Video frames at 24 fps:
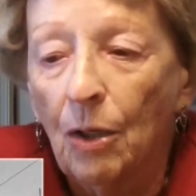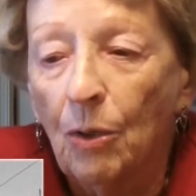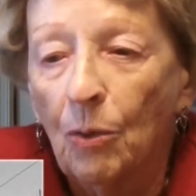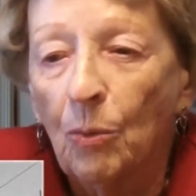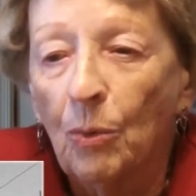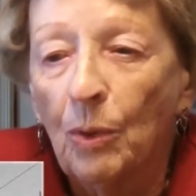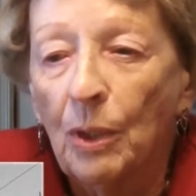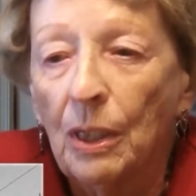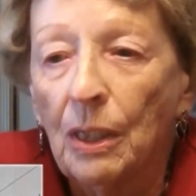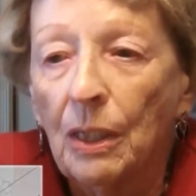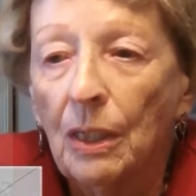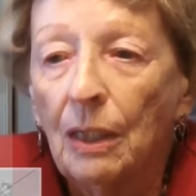
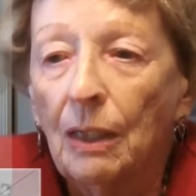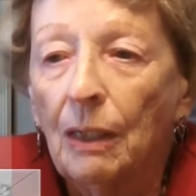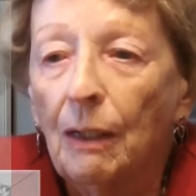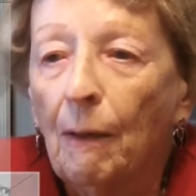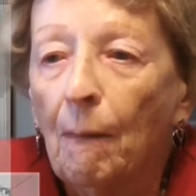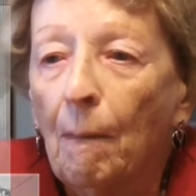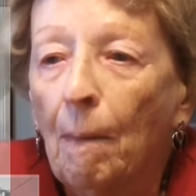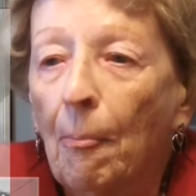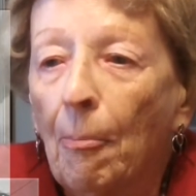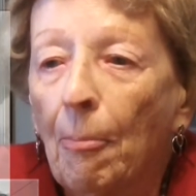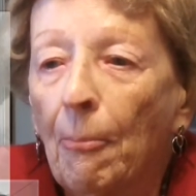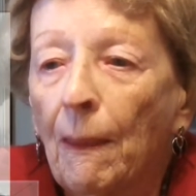We
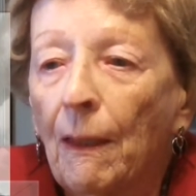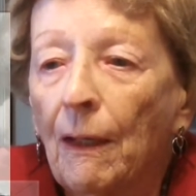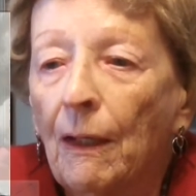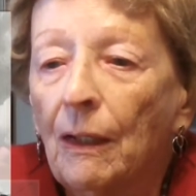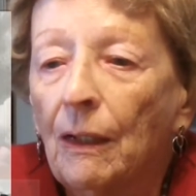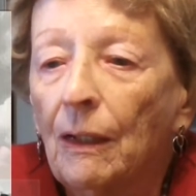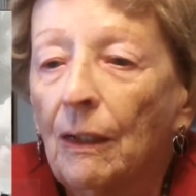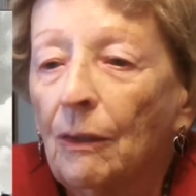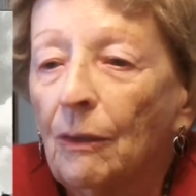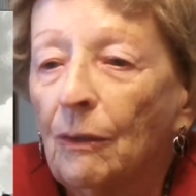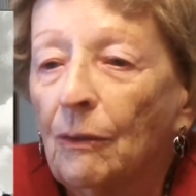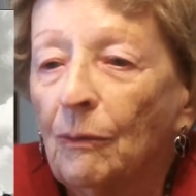
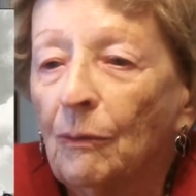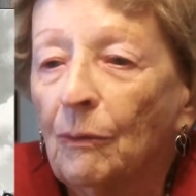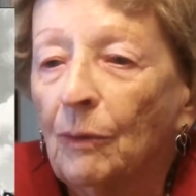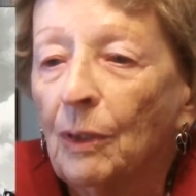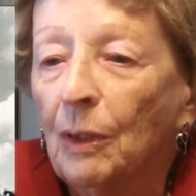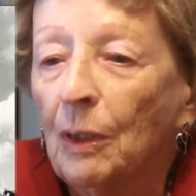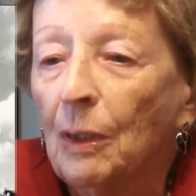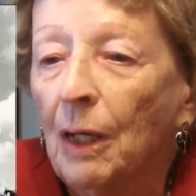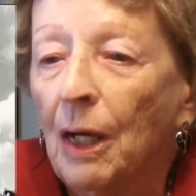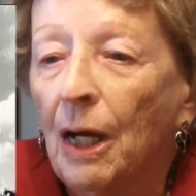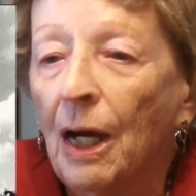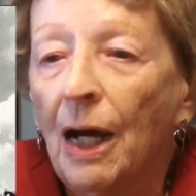
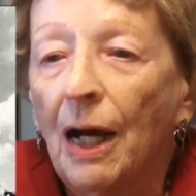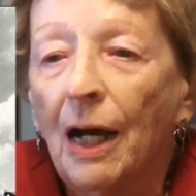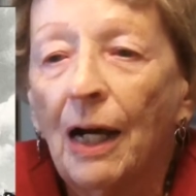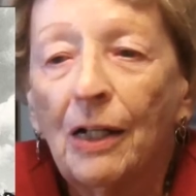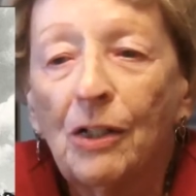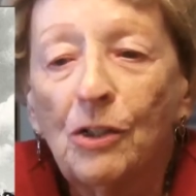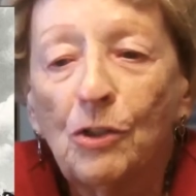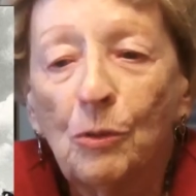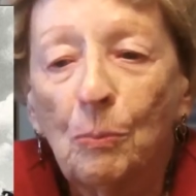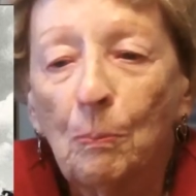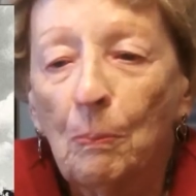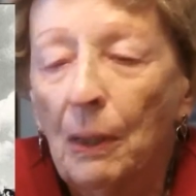were a
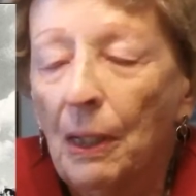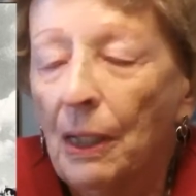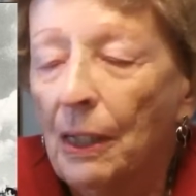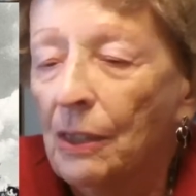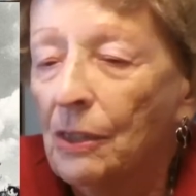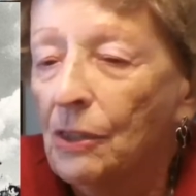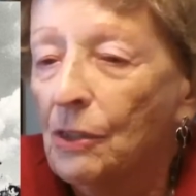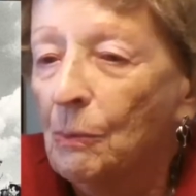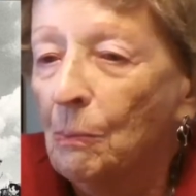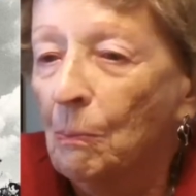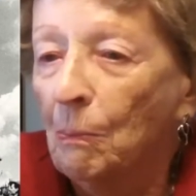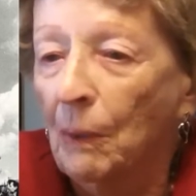
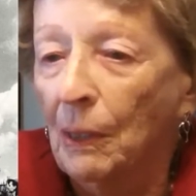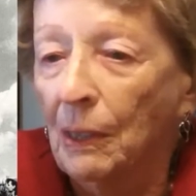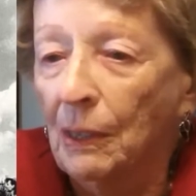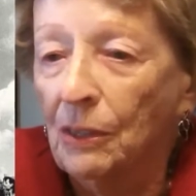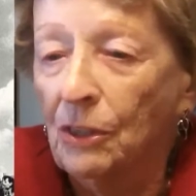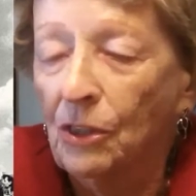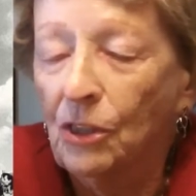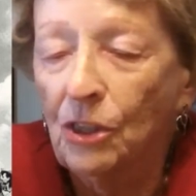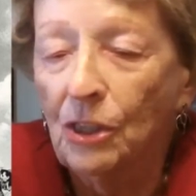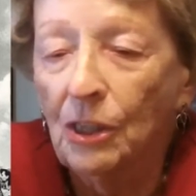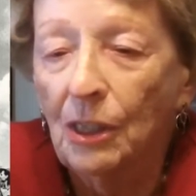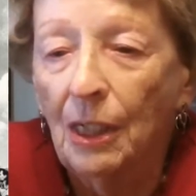hodgepodge
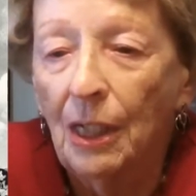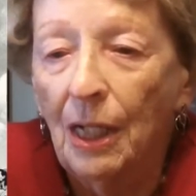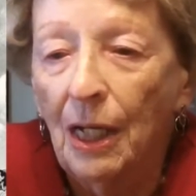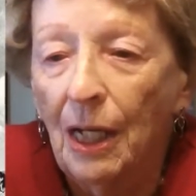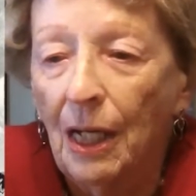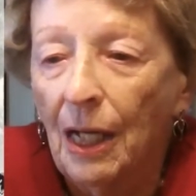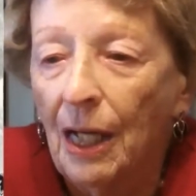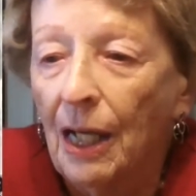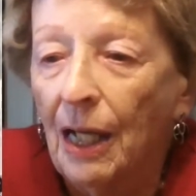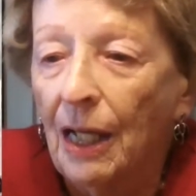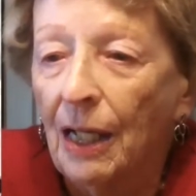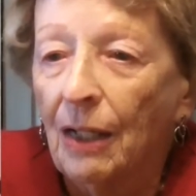bunch,
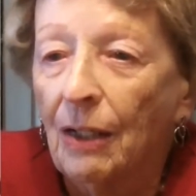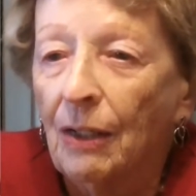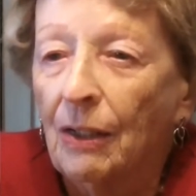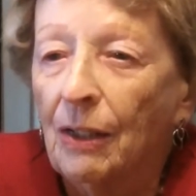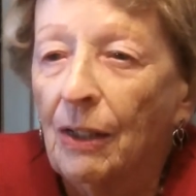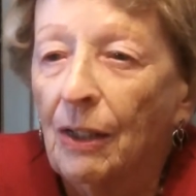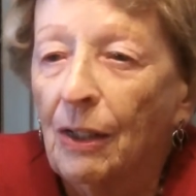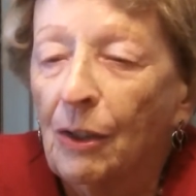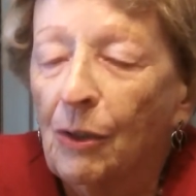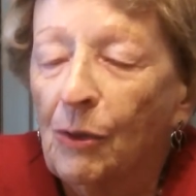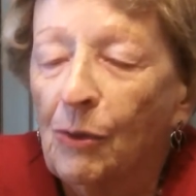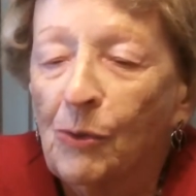and
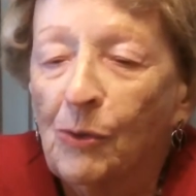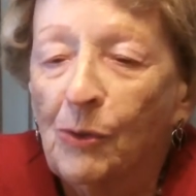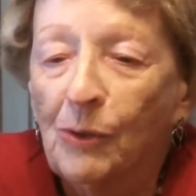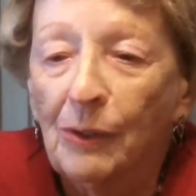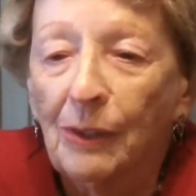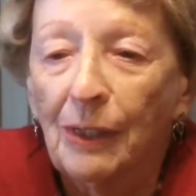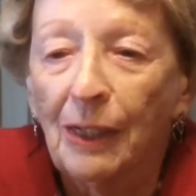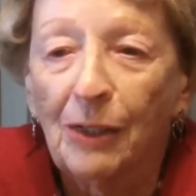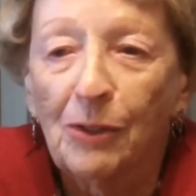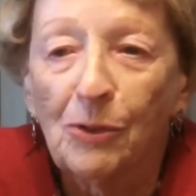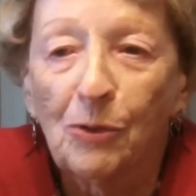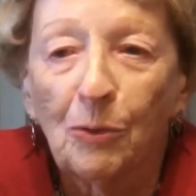
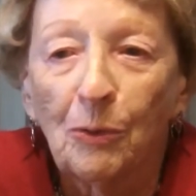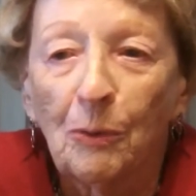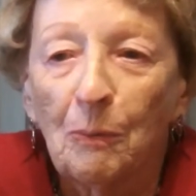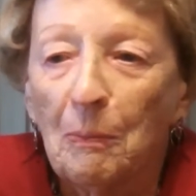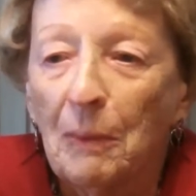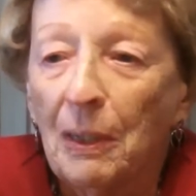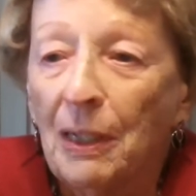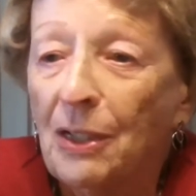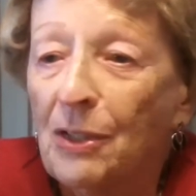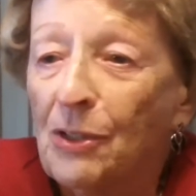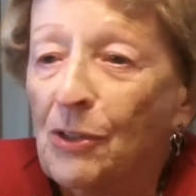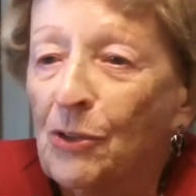that's what
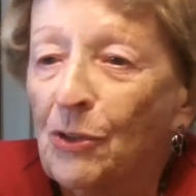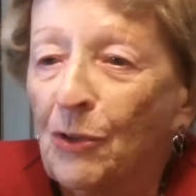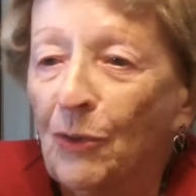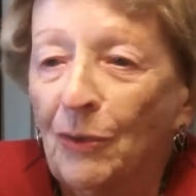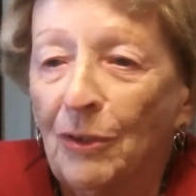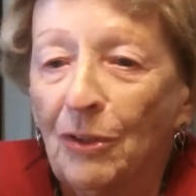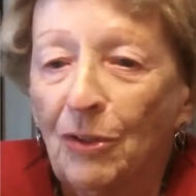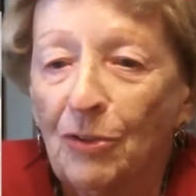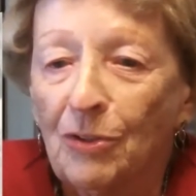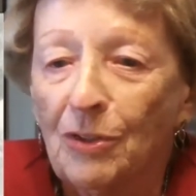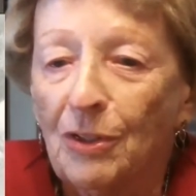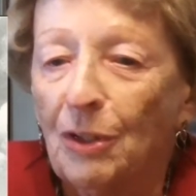made it so
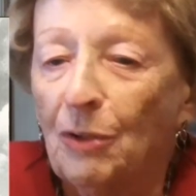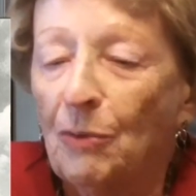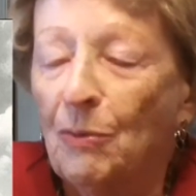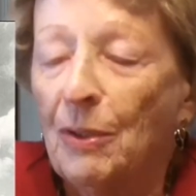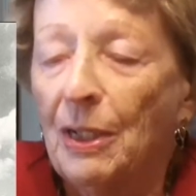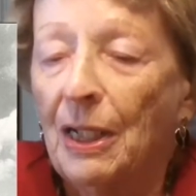interesting.